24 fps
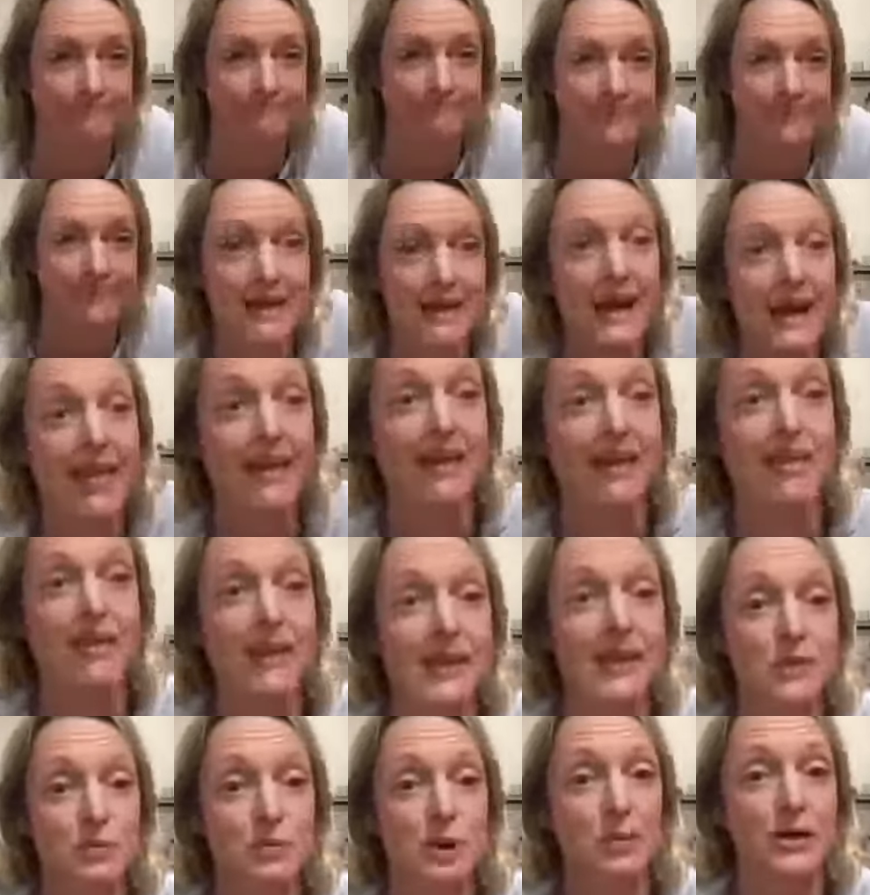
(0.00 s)
That's what we're
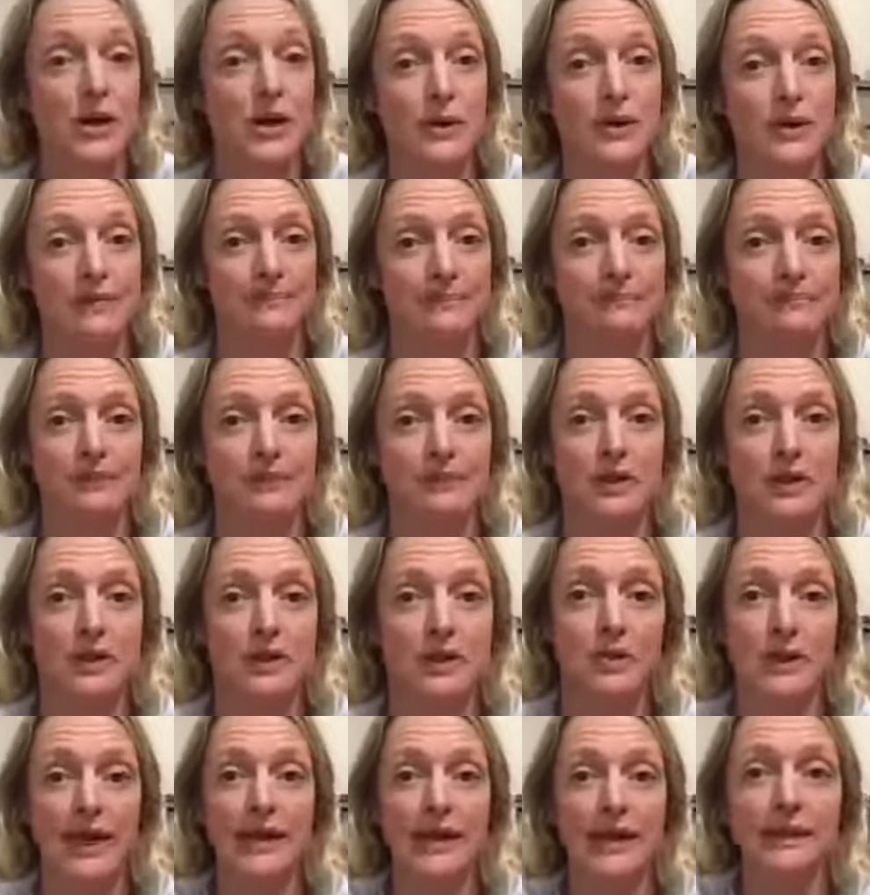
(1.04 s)
doing. Okay.
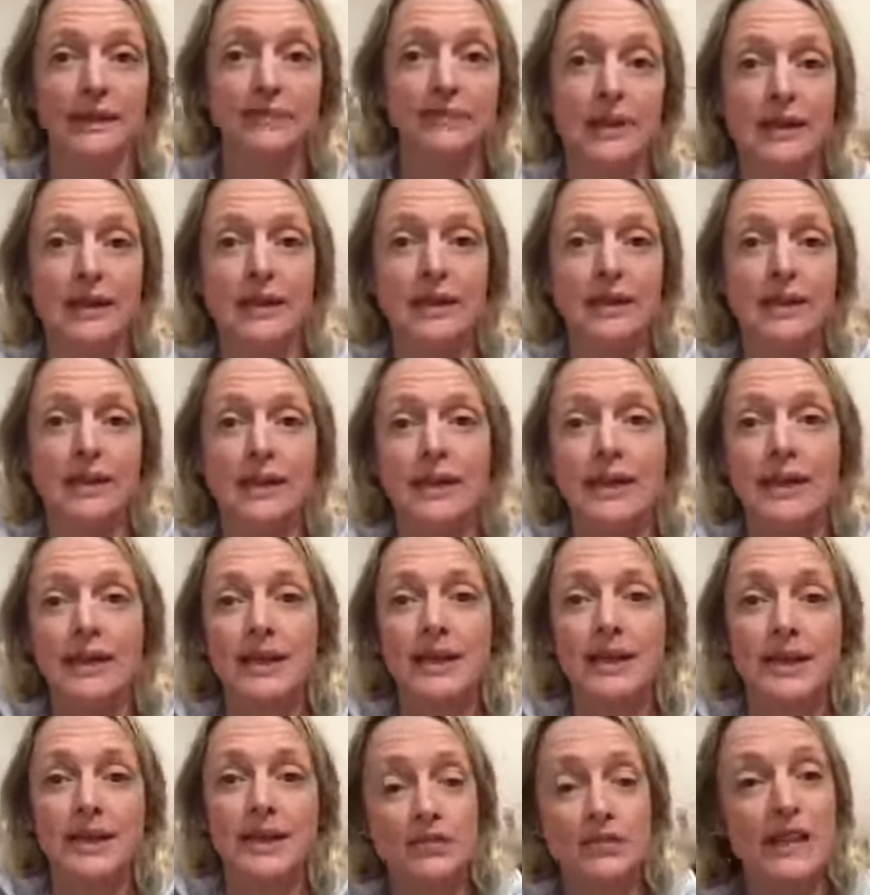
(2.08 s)
So if you
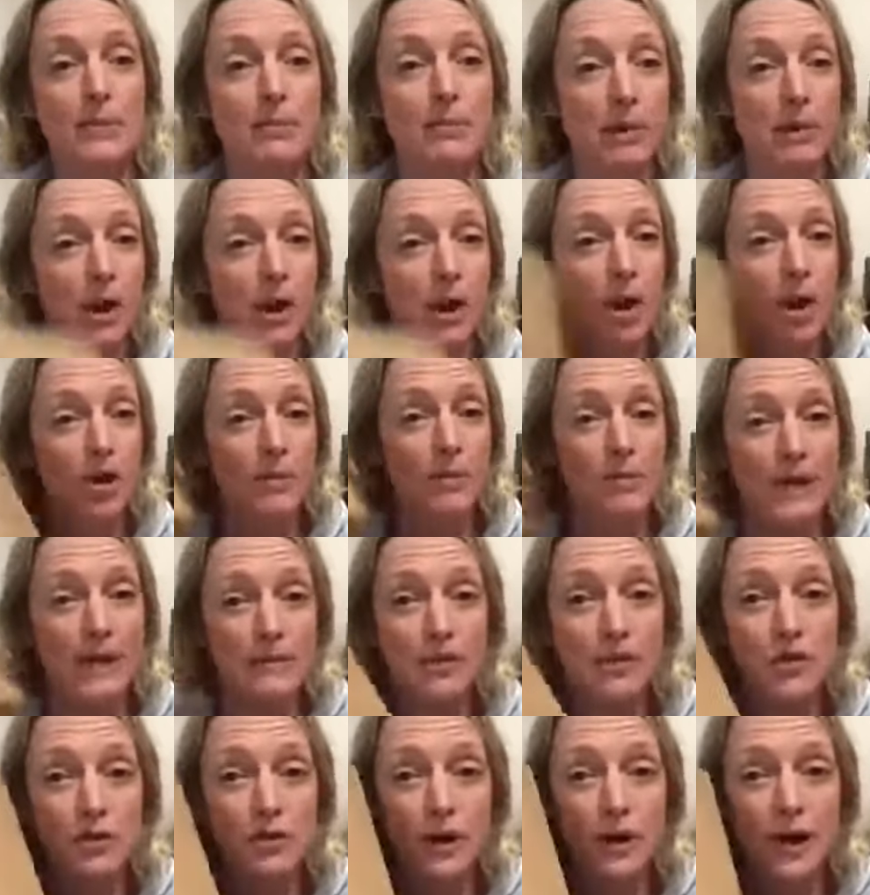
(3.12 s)
need a block maybe for
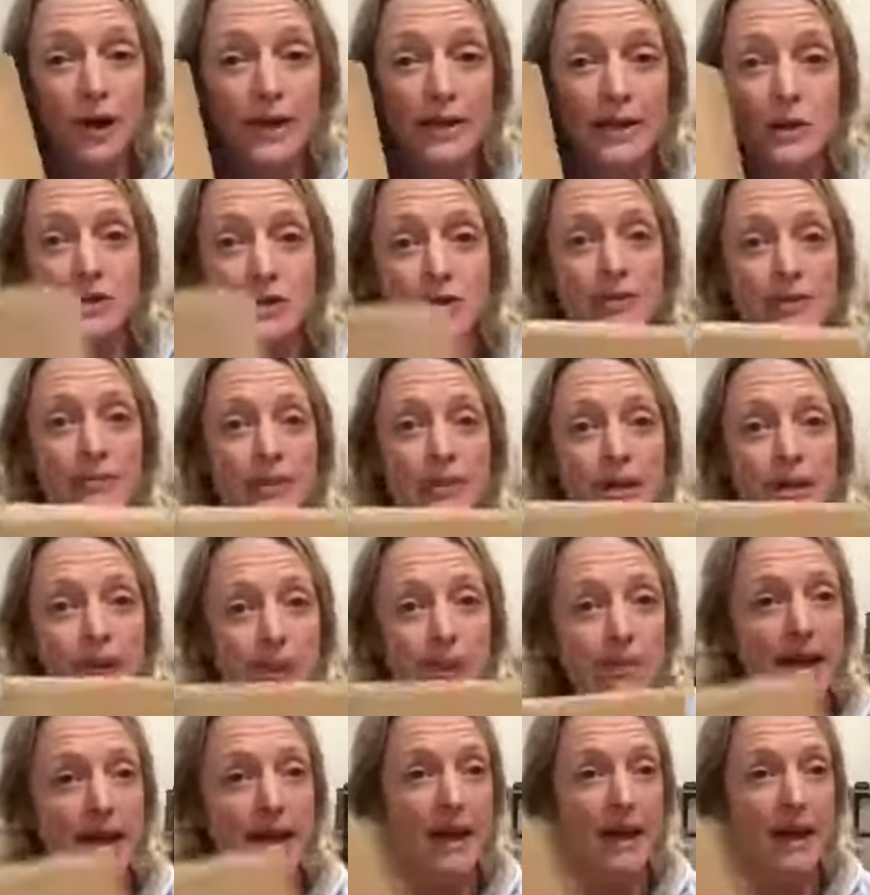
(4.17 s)
triangle or something,
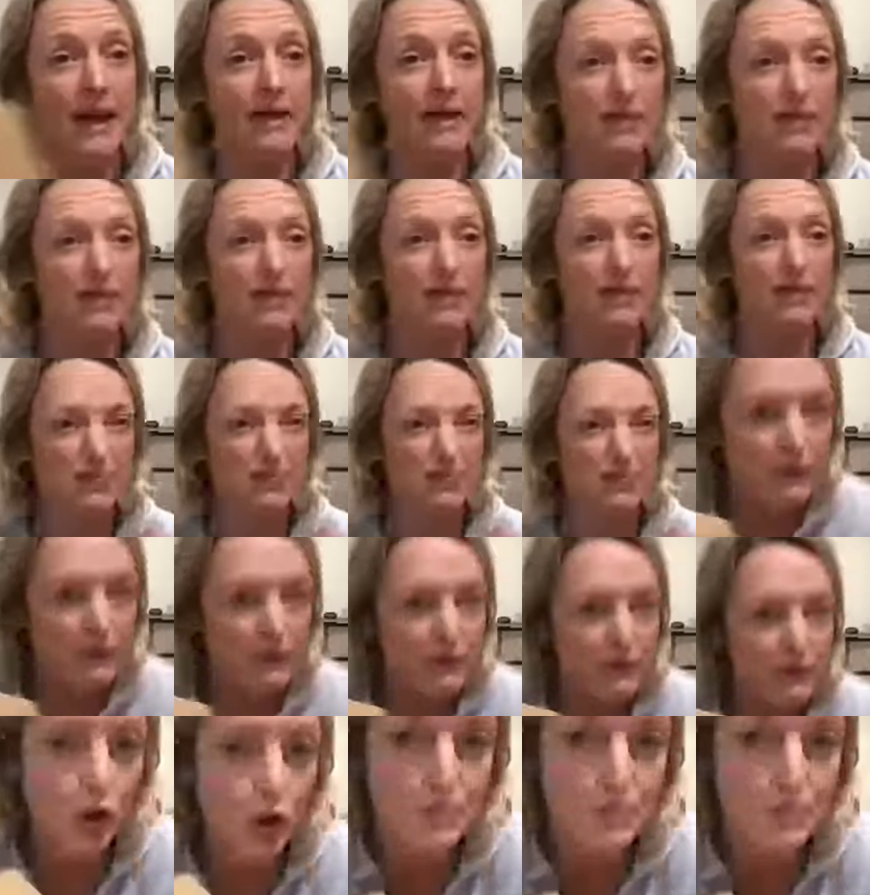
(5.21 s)
maybe have props